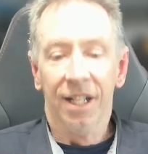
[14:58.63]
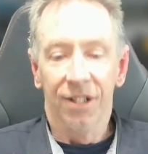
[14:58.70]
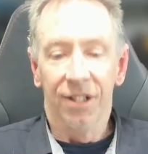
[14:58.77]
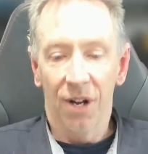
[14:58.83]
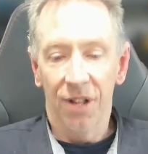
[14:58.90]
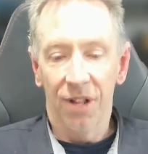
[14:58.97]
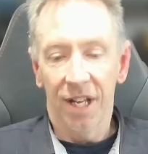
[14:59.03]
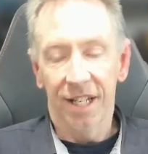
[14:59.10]

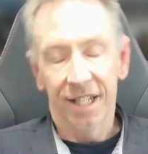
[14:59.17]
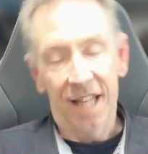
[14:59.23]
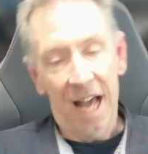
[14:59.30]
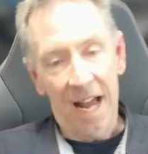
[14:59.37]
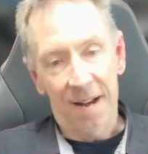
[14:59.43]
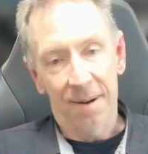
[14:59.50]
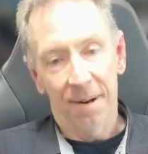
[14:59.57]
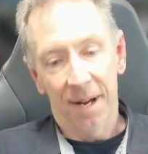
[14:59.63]
So there's
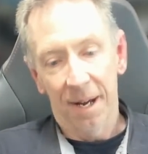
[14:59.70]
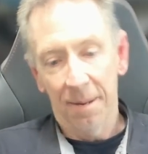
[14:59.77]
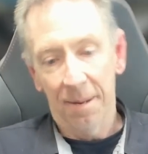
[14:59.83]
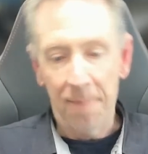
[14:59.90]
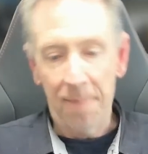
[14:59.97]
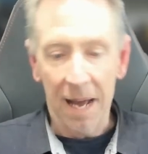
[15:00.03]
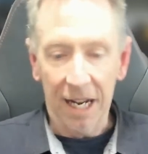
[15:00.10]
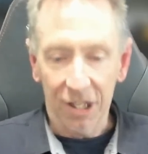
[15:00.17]
that
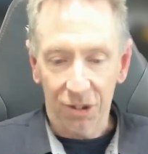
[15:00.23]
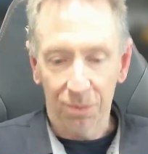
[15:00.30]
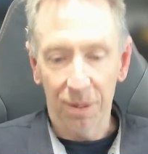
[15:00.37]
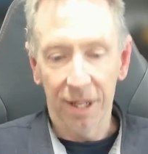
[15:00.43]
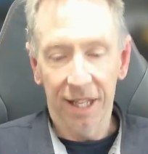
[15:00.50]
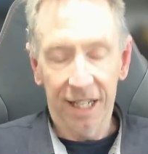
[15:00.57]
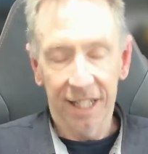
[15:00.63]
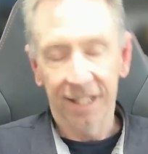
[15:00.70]
balance
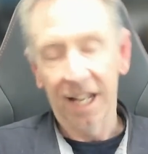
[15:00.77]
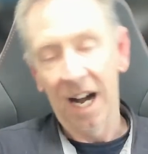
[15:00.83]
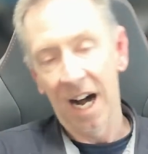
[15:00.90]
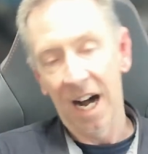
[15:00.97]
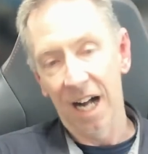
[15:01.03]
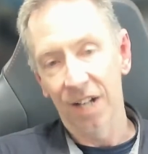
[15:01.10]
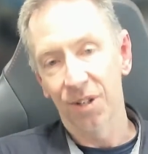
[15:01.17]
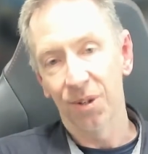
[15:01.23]
with it is
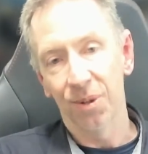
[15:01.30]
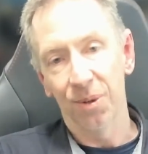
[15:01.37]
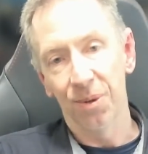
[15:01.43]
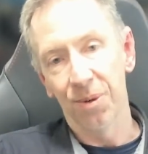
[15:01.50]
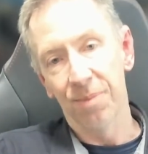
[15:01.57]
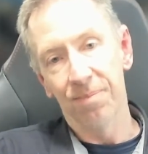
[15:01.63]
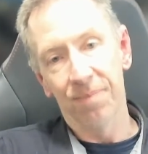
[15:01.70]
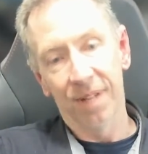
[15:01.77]
hard
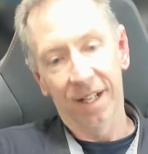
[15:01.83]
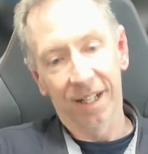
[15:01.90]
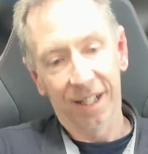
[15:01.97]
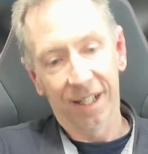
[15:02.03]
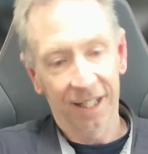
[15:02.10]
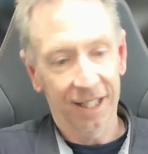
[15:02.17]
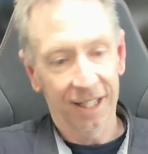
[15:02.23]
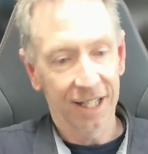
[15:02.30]
to,
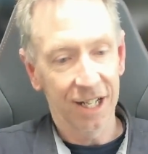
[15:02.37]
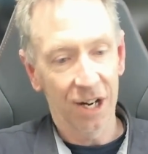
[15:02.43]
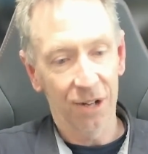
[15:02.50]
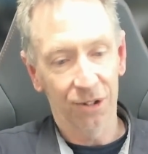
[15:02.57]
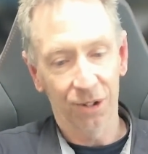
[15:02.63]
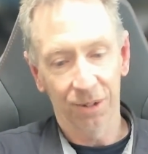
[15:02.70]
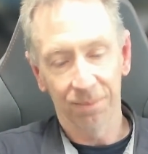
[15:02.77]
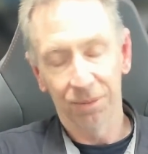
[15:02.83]

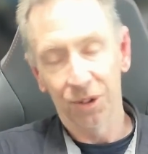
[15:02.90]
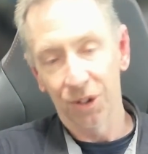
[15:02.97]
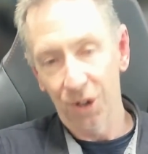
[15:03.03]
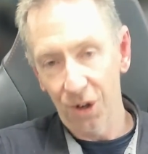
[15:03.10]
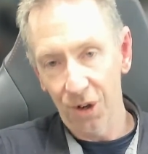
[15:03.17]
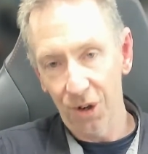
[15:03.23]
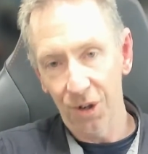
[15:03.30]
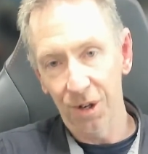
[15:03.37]
sort of
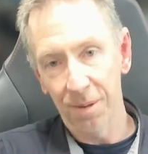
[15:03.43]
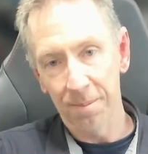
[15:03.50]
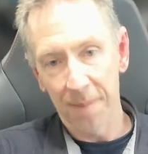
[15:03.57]
turn